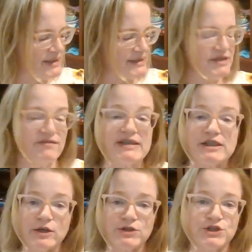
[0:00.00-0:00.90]
this
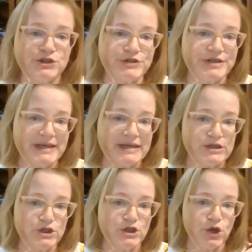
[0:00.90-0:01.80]
viscose jersey
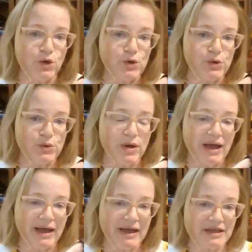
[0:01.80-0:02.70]
is so
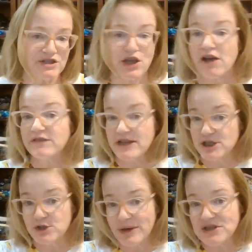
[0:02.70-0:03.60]
soft
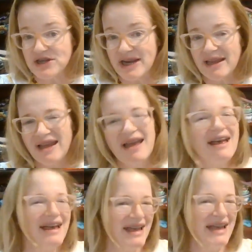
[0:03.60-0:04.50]
and stretchy,
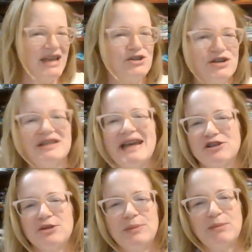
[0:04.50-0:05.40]
it turns
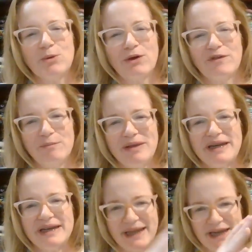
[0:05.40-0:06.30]
out to be more of a
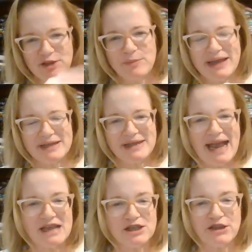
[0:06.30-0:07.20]
midi length because it
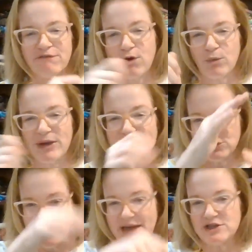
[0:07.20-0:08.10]
has the four-way
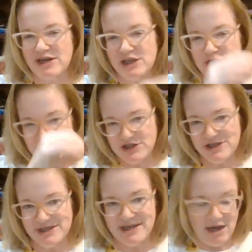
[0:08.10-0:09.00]
stretch and it
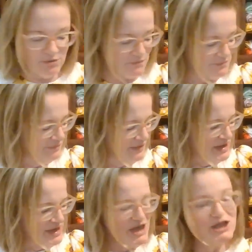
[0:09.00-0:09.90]
stretches down.
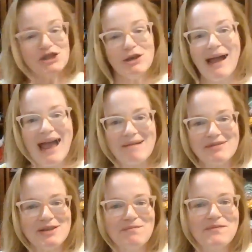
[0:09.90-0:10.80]
So I
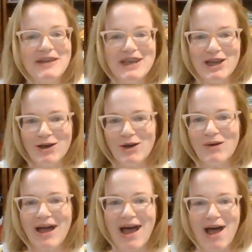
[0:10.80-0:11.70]
have some
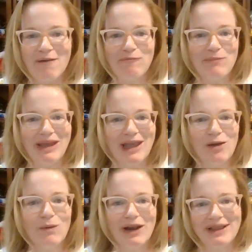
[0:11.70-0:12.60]
video of
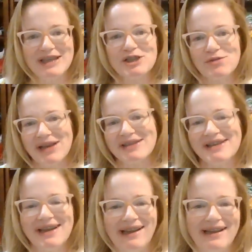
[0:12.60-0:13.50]
me wearing this
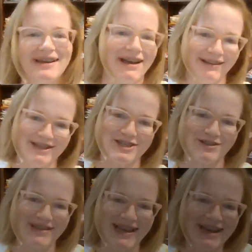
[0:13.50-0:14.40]
dress and I'll
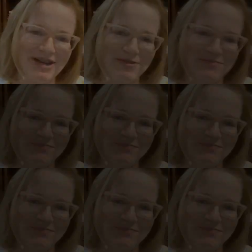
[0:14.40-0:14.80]
insert that here.